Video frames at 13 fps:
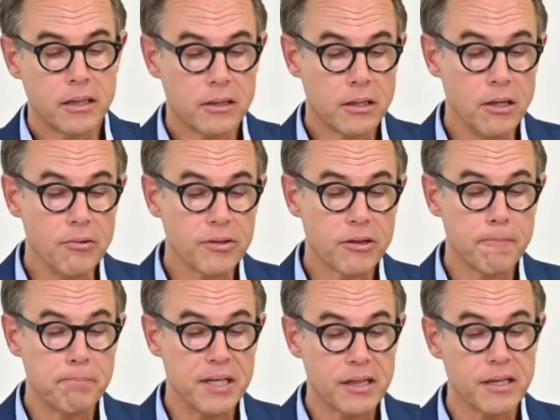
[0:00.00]
close to
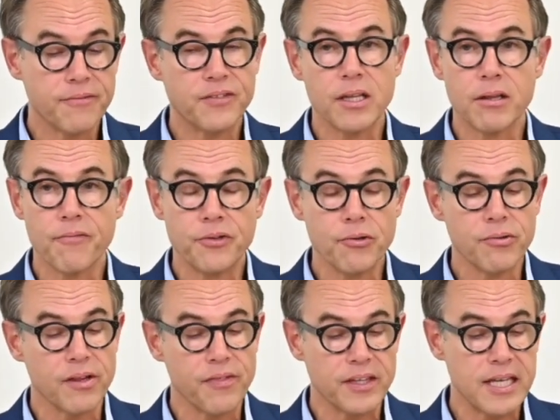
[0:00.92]
perceived ease of
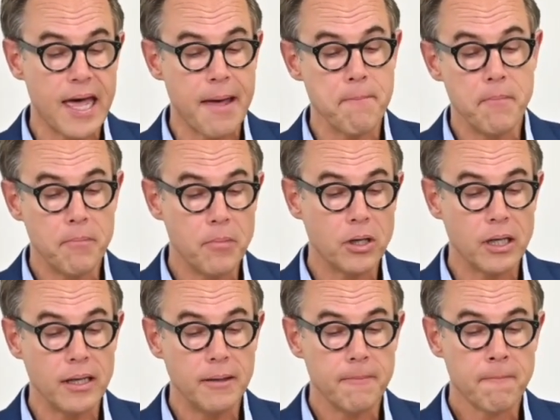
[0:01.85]
use in the TEM
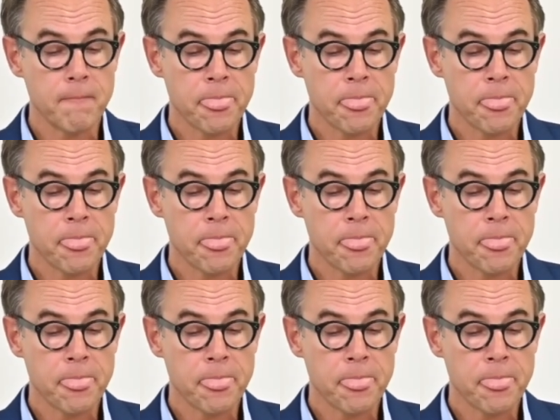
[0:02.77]
model,